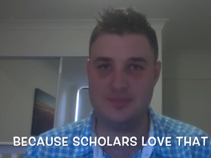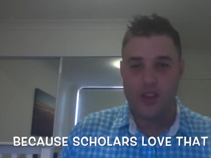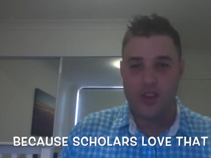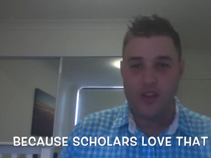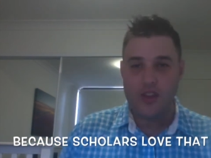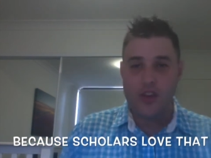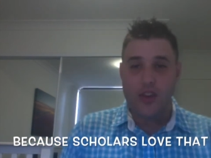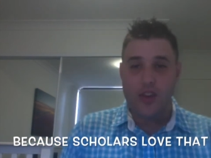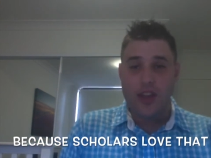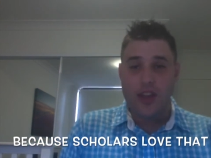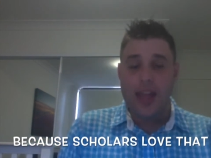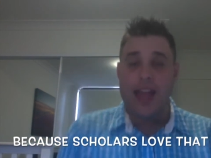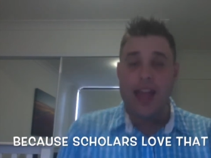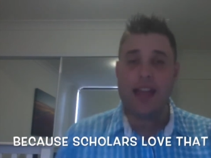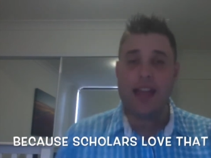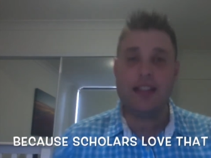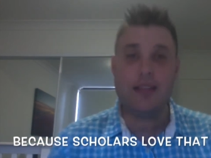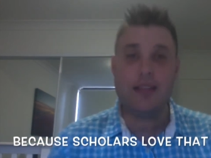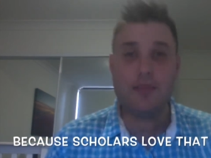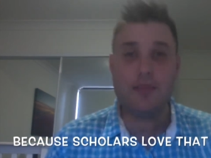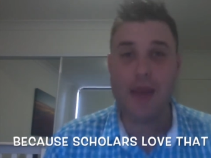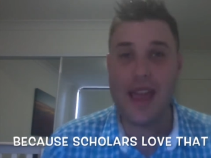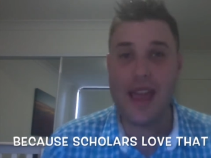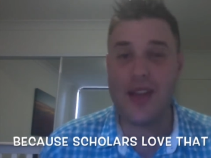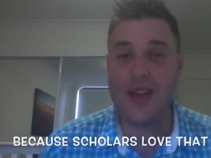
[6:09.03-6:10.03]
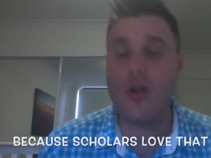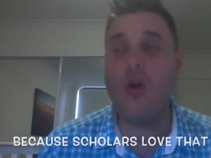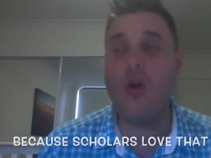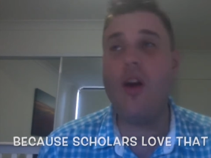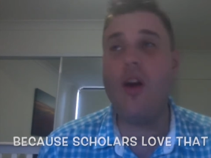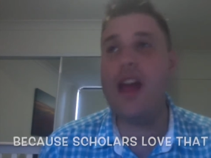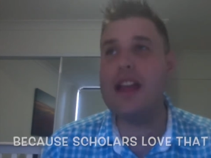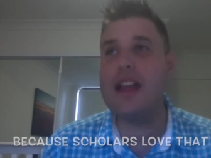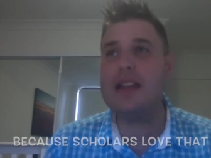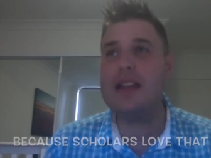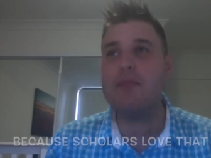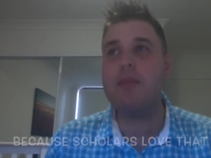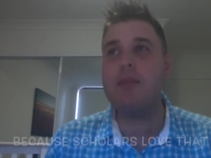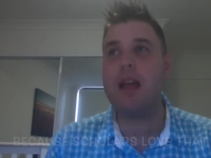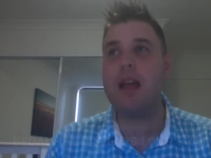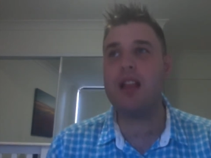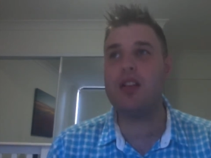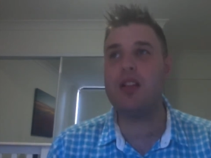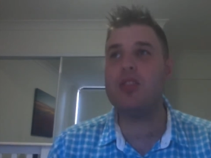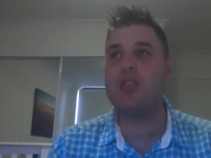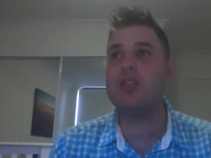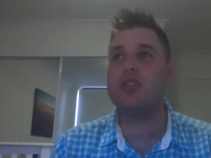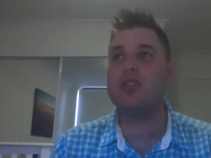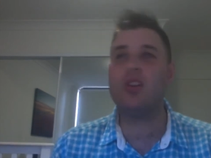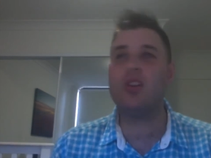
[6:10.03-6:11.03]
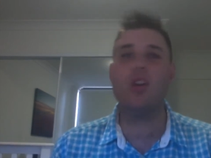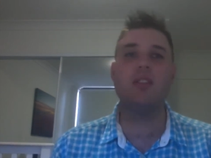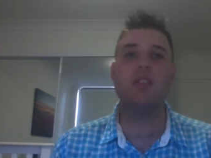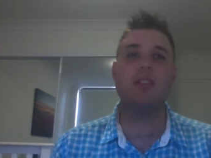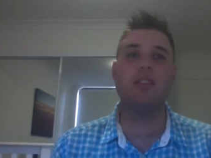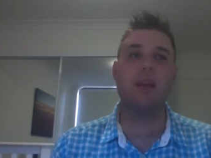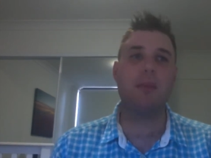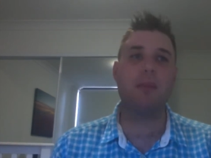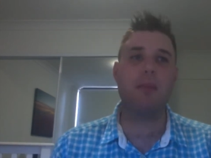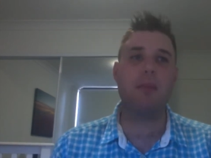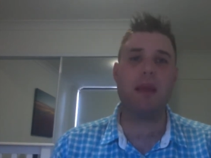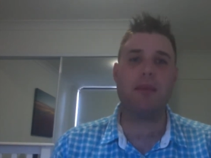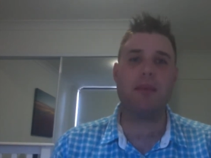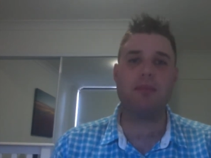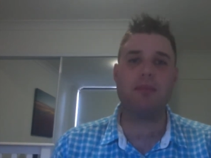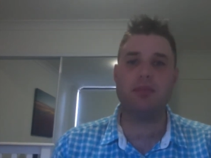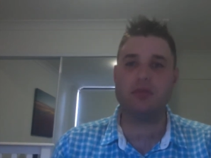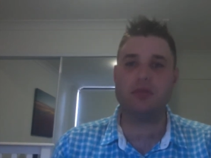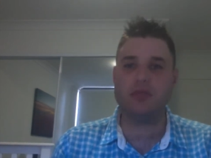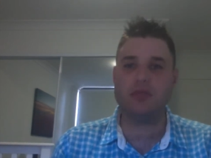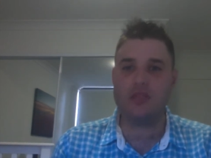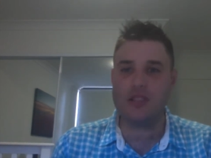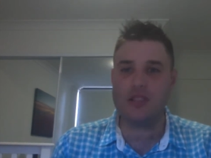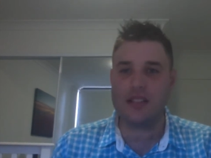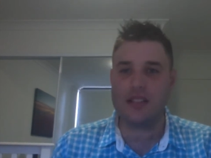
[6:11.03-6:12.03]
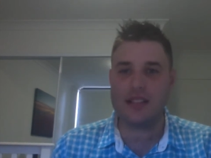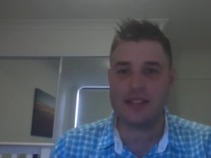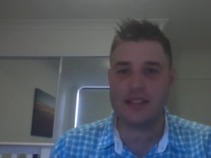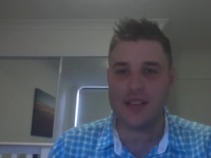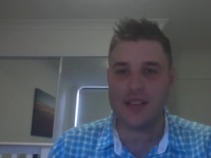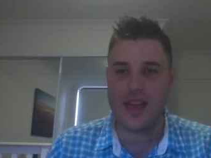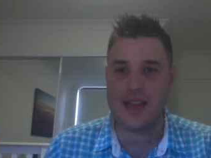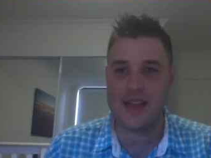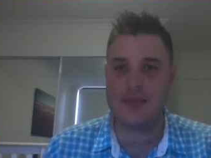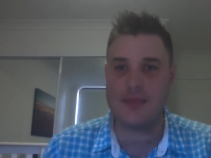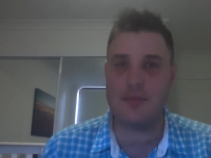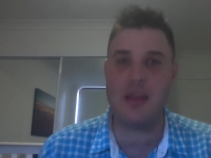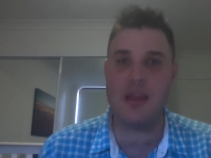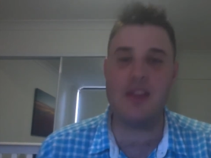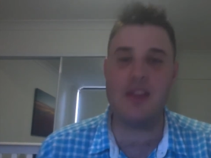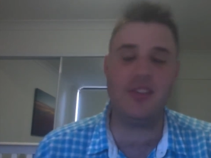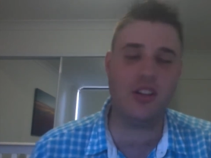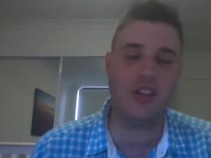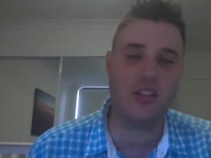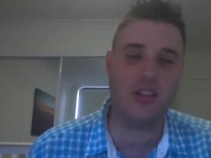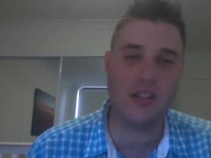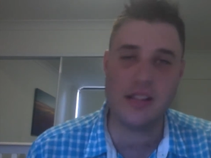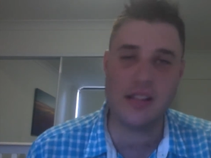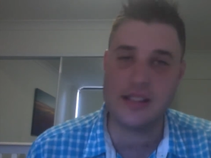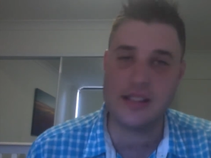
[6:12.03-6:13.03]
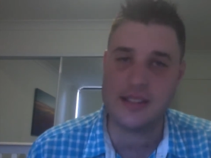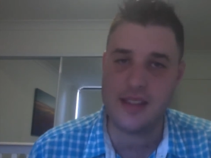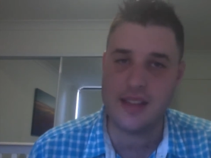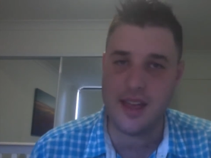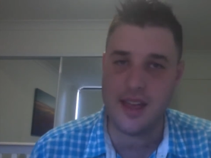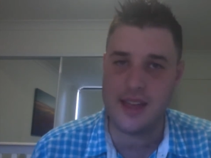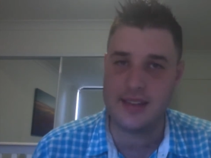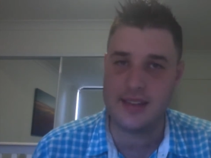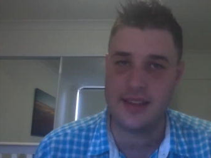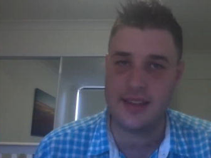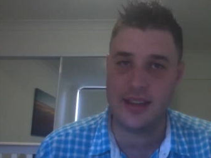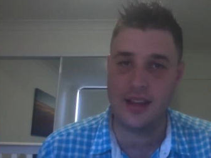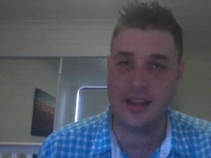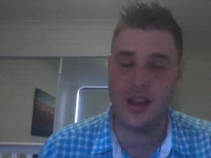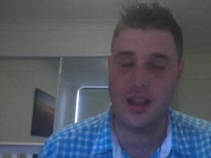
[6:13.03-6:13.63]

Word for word: So Cake to Bake, or any mellow song that people criticize me for criticizing.